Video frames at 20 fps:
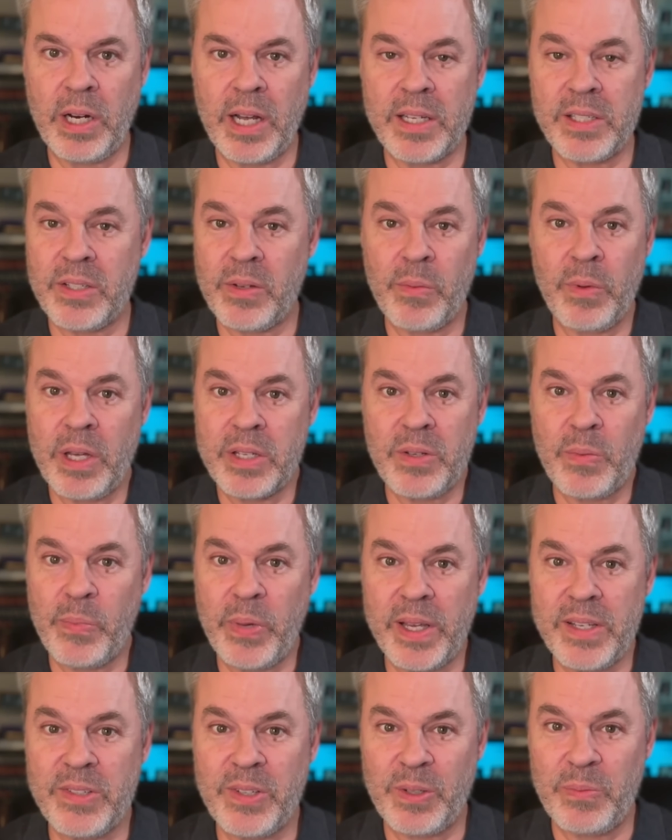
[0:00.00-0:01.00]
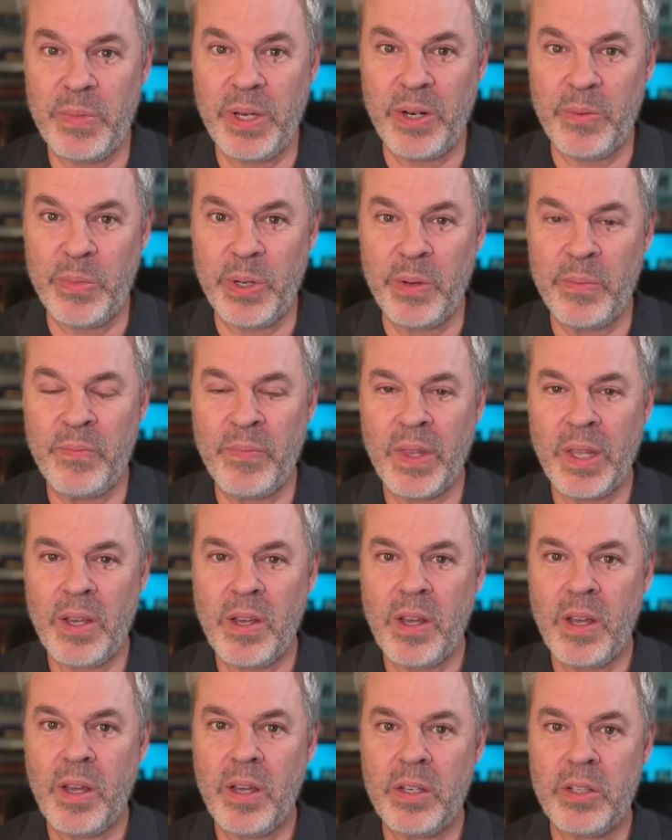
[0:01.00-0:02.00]
as a basic minimum,
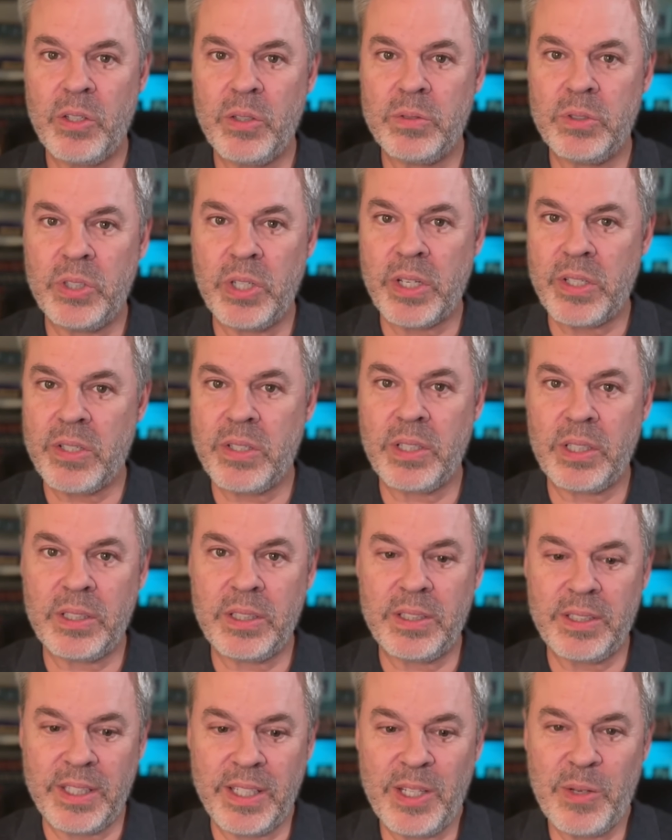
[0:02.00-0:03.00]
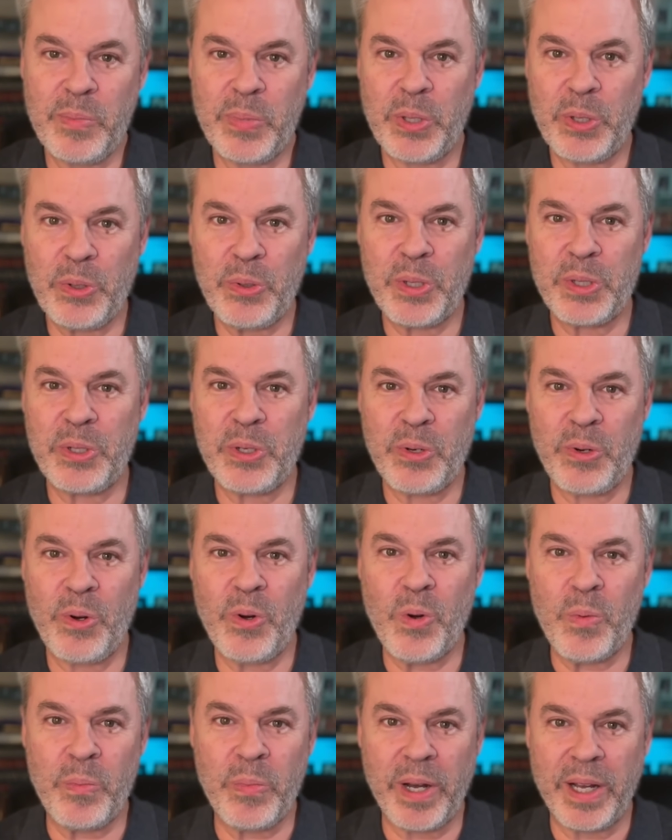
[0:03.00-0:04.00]
just to keep you in your
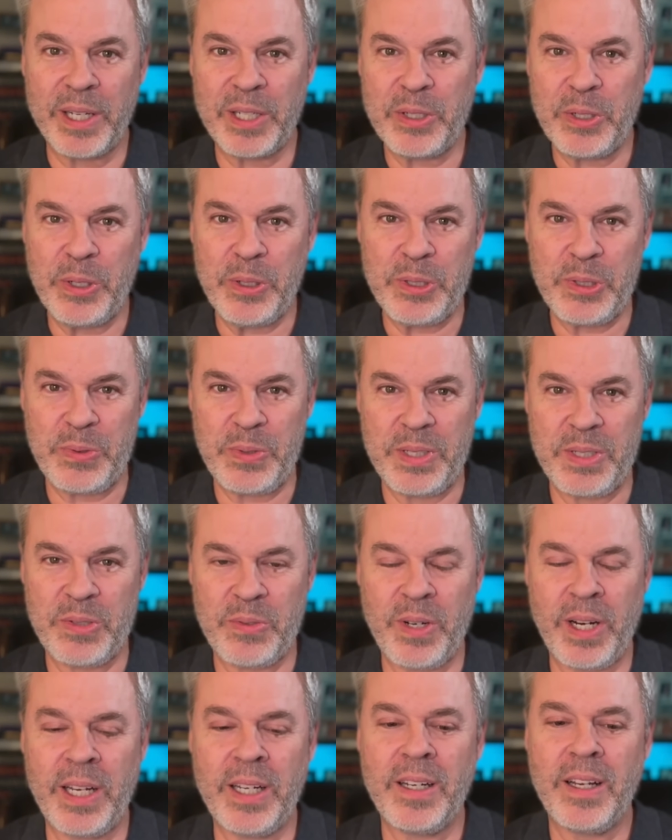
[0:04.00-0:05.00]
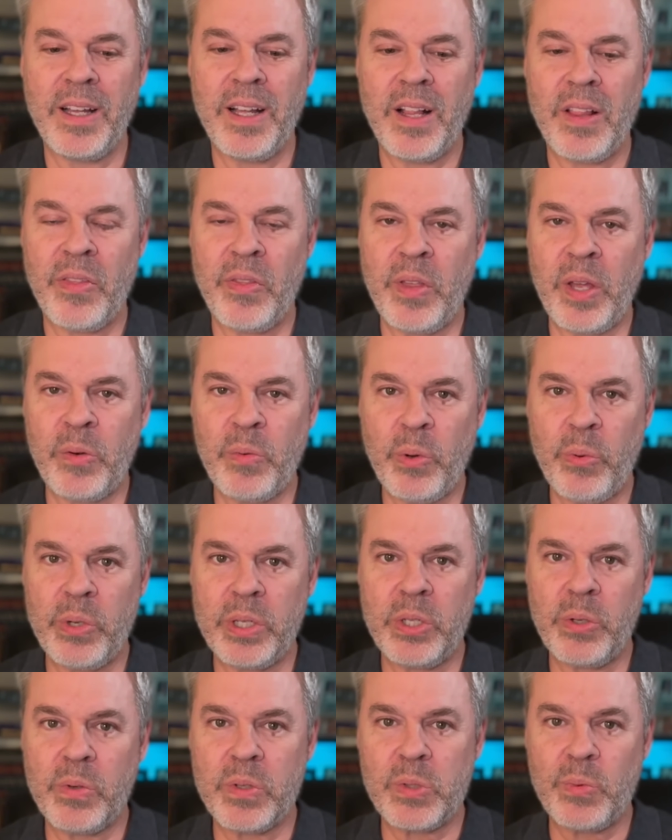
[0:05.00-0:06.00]
home buying groceries, right? Then what we
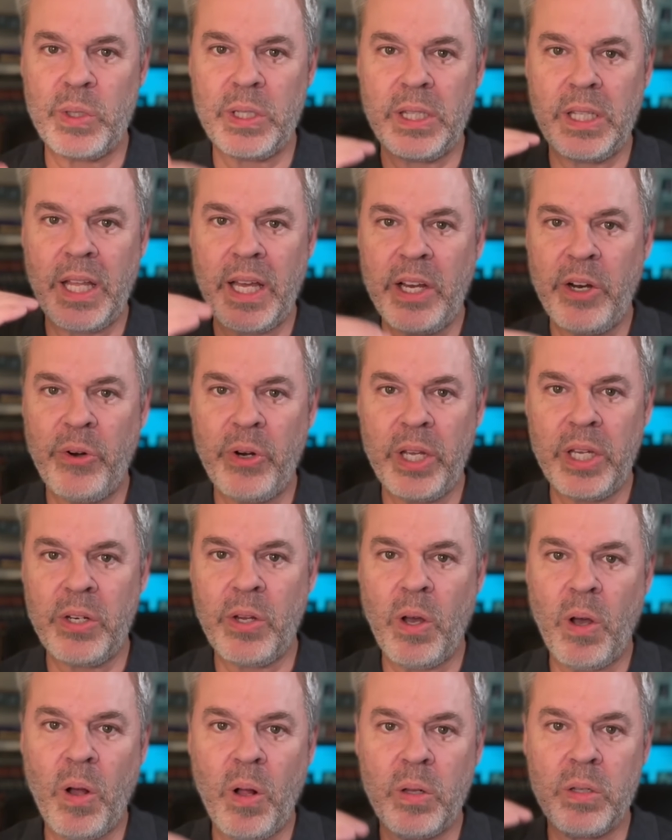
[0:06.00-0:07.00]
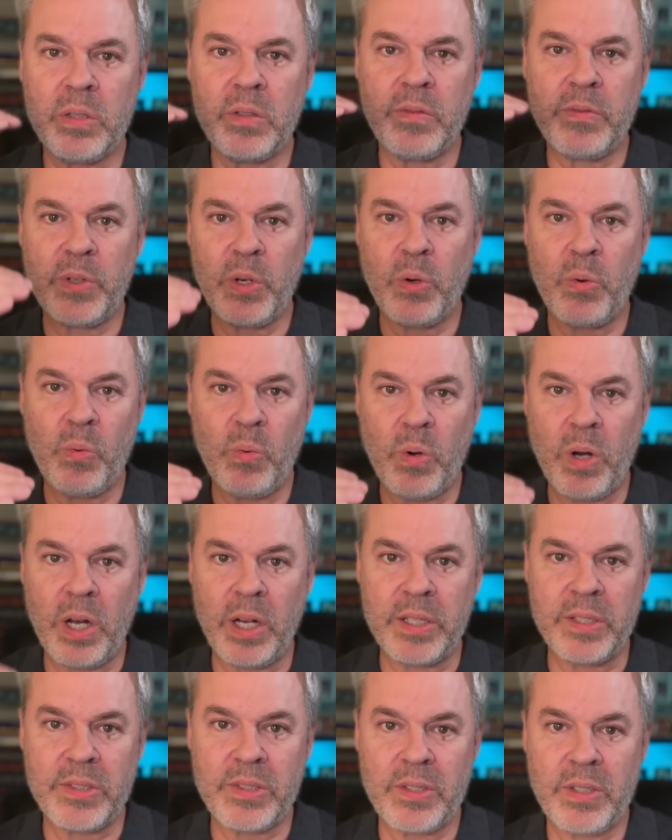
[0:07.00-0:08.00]
do is we layer in all of your
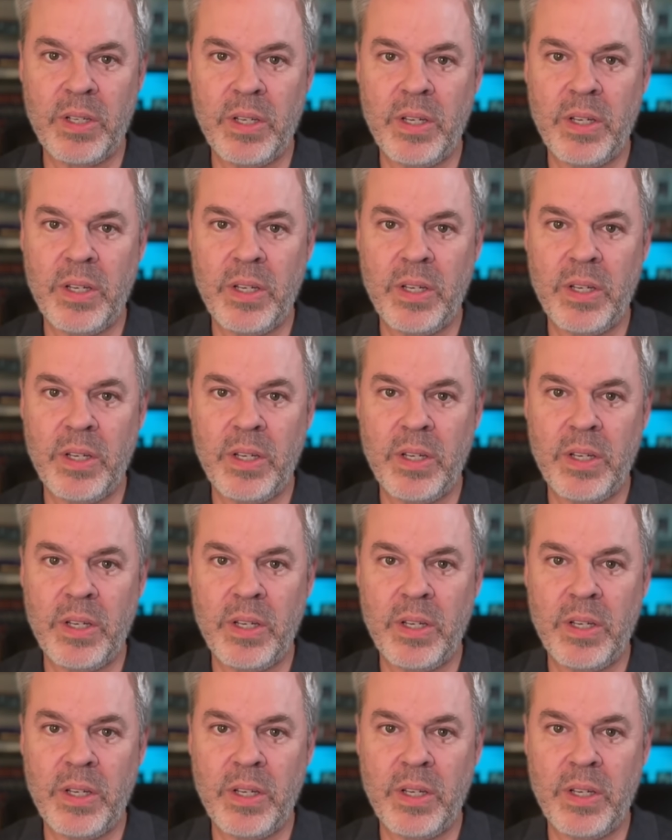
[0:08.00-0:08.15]
wants.